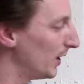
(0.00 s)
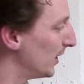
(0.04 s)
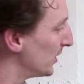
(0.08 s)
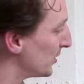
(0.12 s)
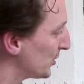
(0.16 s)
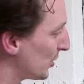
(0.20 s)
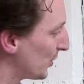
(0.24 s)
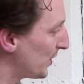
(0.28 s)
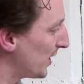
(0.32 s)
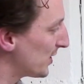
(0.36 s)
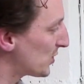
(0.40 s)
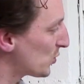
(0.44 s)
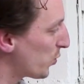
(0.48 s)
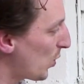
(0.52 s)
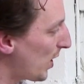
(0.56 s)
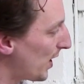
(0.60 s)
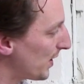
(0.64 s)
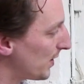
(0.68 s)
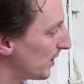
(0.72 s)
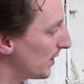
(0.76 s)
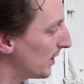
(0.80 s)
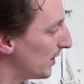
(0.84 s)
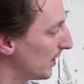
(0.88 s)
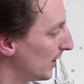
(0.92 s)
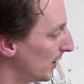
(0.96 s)
So that's why
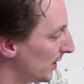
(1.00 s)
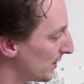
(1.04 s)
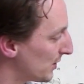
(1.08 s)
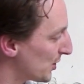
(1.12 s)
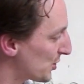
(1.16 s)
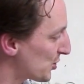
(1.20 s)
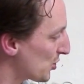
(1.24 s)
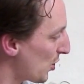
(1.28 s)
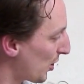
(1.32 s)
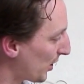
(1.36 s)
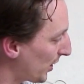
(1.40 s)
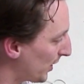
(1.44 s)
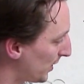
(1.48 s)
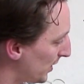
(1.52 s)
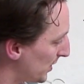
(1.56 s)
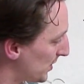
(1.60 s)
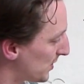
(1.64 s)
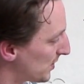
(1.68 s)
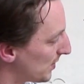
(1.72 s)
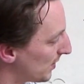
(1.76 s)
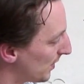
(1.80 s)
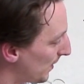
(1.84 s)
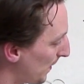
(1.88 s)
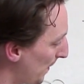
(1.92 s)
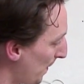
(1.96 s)
the socket
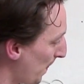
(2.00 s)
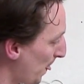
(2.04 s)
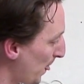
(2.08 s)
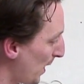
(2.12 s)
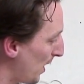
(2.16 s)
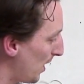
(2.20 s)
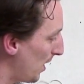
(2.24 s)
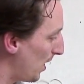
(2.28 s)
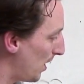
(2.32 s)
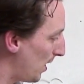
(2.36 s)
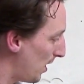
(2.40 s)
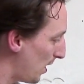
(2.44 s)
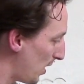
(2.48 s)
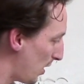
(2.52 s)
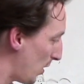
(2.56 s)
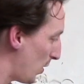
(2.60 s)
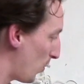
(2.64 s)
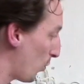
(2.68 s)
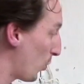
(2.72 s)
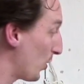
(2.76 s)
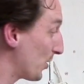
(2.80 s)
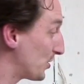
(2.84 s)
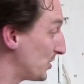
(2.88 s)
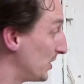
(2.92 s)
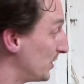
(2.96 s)
is
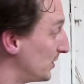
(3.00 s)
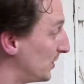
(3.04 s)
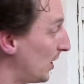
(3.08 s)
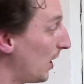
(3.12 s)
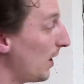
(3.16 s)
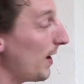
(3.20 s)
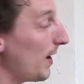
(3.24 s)
worked in the